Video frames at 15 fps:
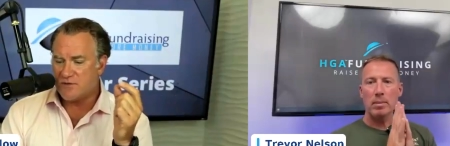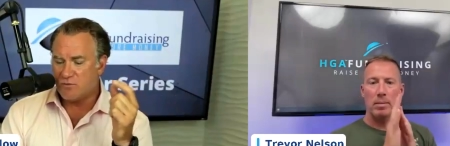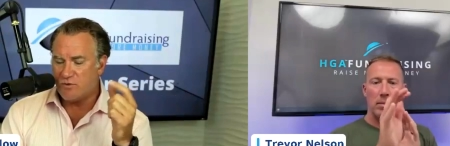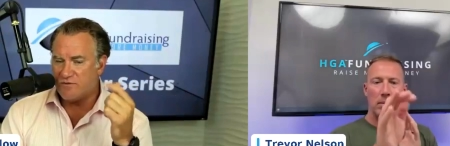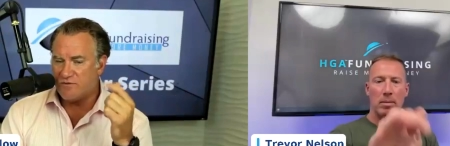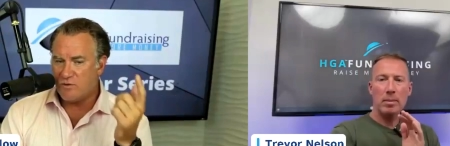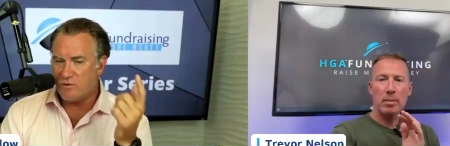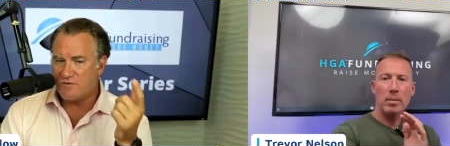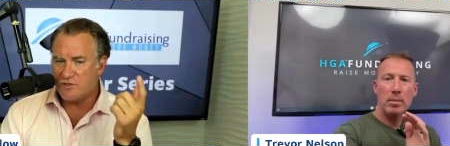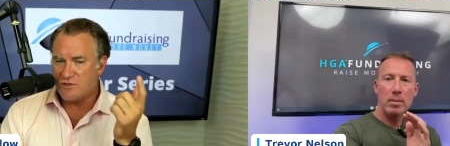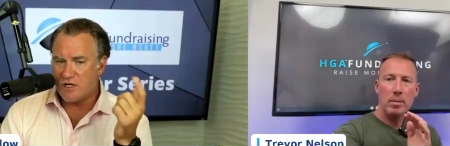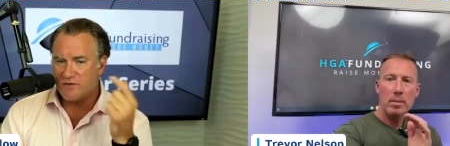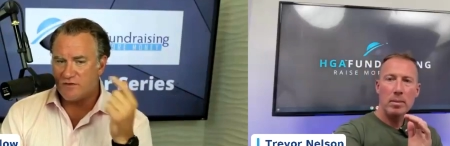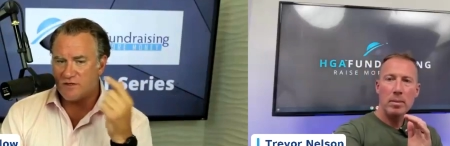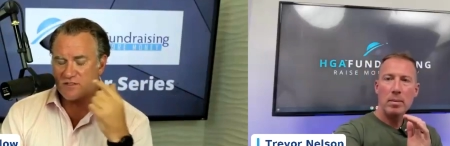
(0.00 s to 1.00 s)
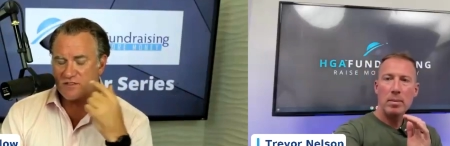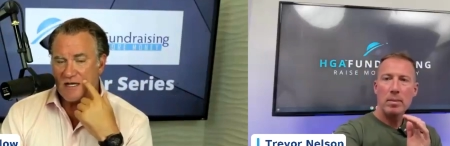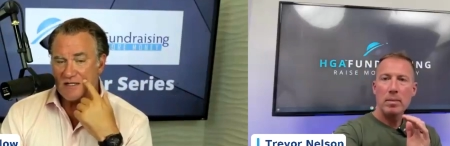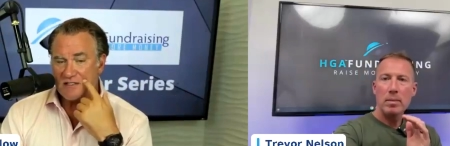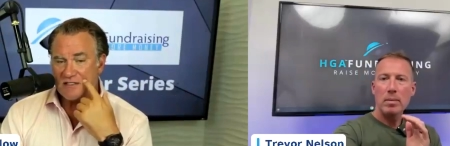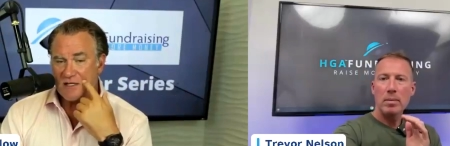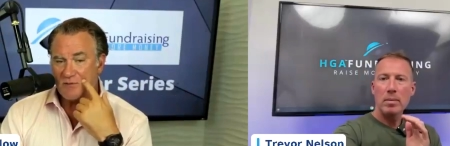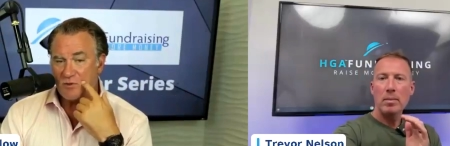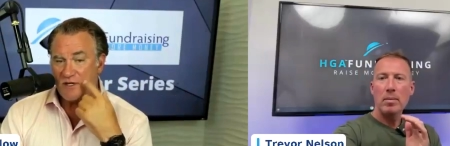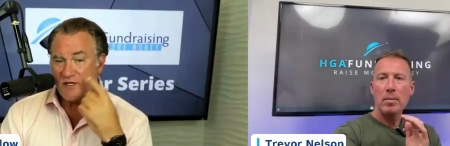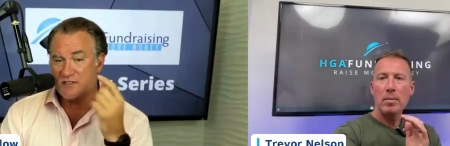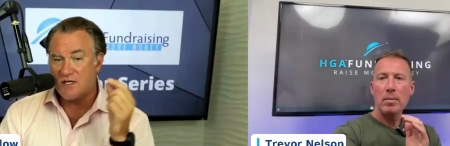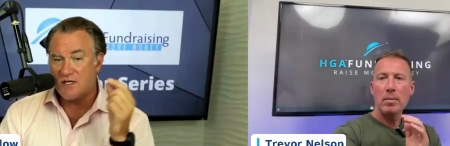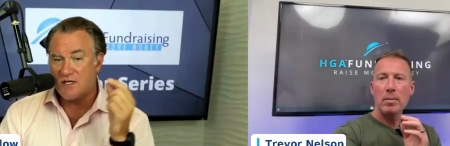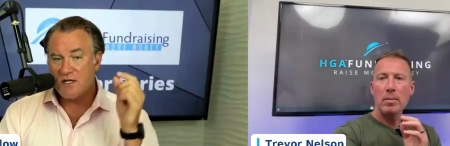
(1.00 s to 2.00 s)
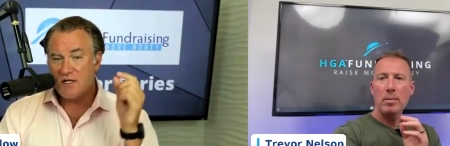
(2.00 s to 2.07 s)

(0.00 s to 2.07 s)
Speaker 1: we've we've shared this the last couple of weeks,